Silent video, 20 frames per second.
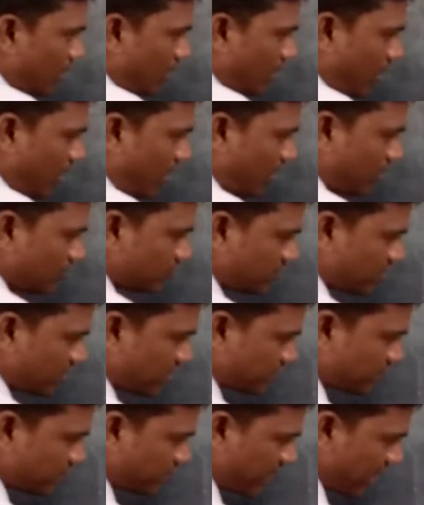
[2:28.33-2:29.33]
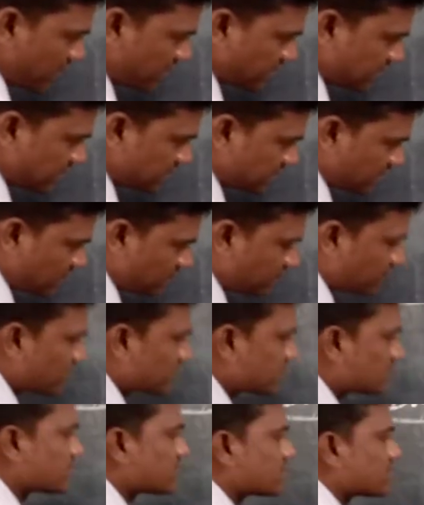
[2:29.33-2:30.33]
onto the refracting
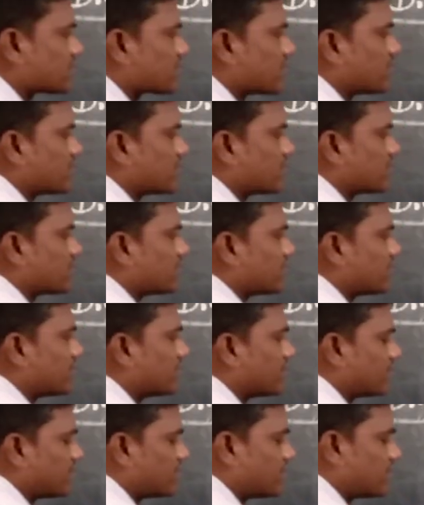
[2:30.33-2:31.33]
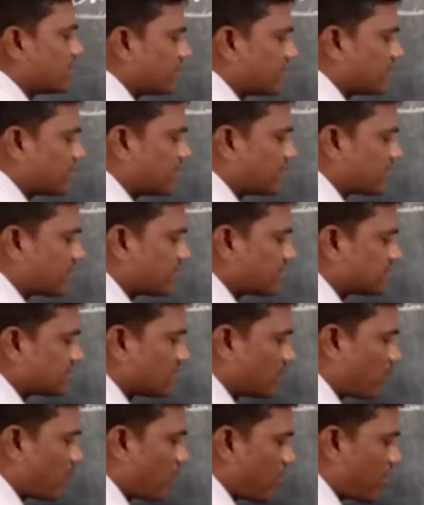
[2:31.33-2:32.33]
surface. It is the
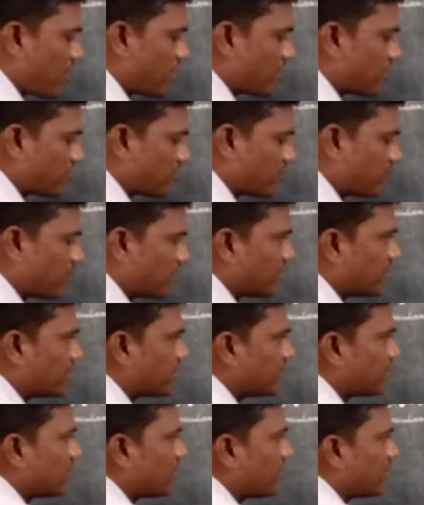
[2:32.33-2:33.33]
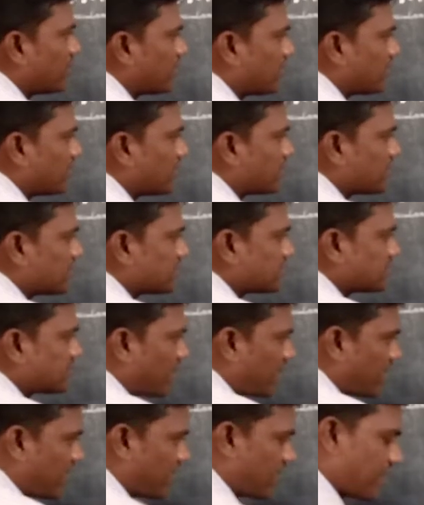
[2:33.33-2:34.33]
point B. It is the
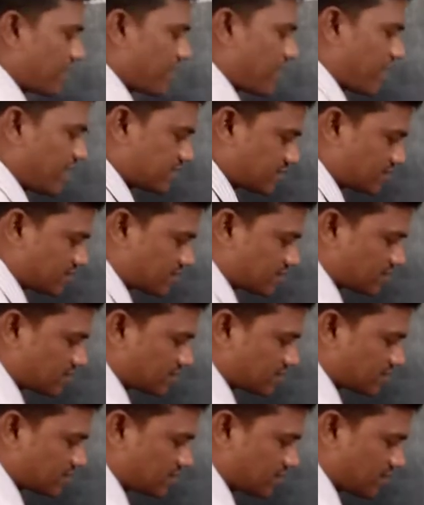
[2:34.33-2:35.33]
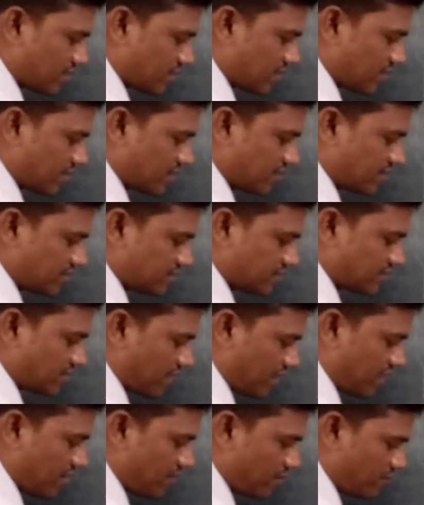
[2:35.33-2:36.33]
N dash. It is the
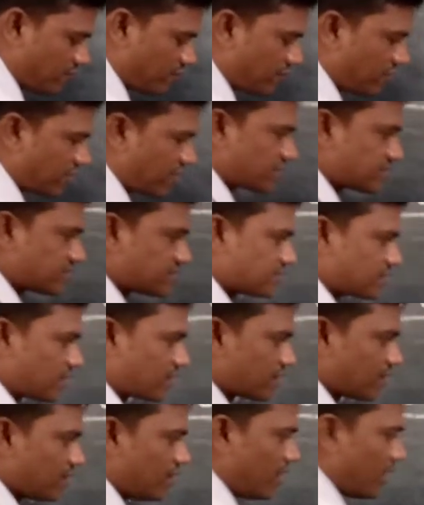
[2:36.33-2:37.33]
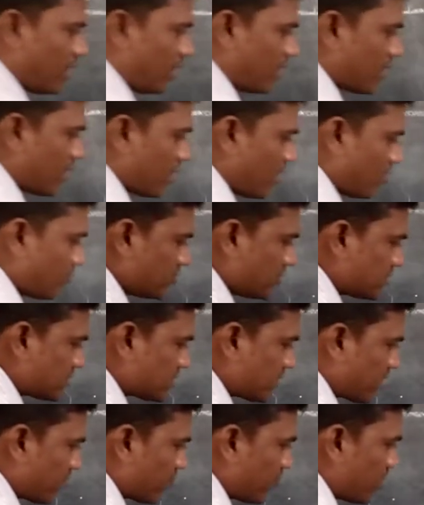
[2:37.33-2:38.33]
M. We can say that. Now this
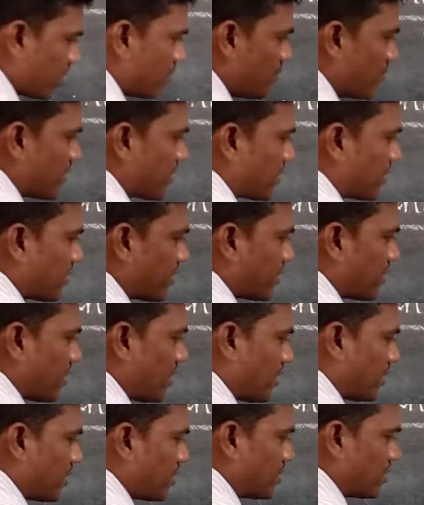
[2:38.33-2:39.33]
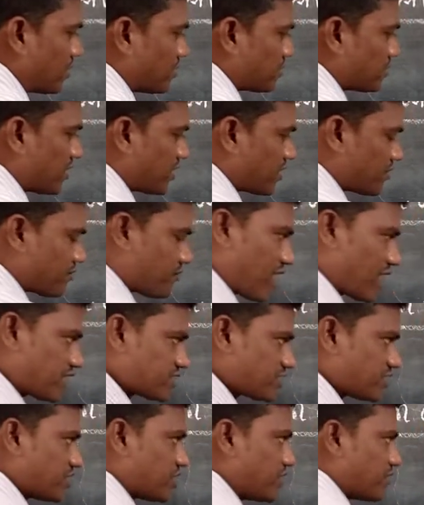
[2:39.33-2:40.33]
ray will be due to the
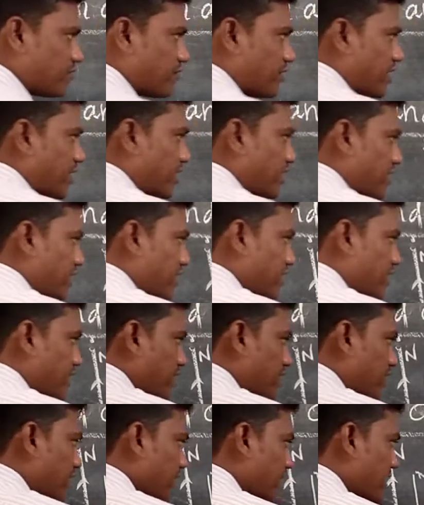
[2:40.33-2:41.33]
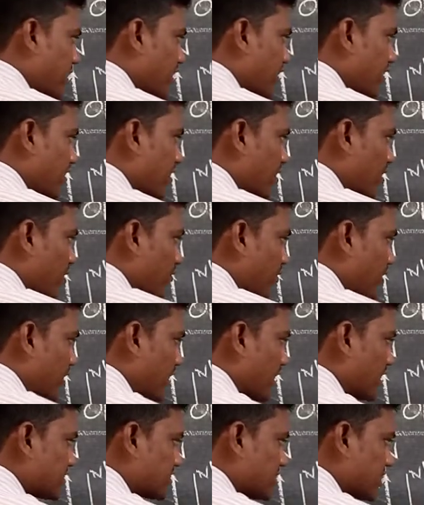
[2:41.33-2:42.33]
refraction deviated. Here we
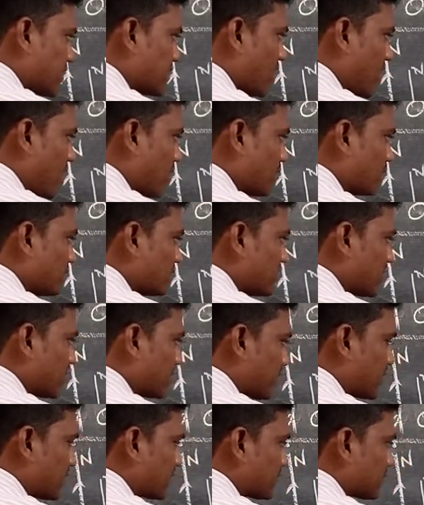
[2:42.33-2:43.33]
can set the observer.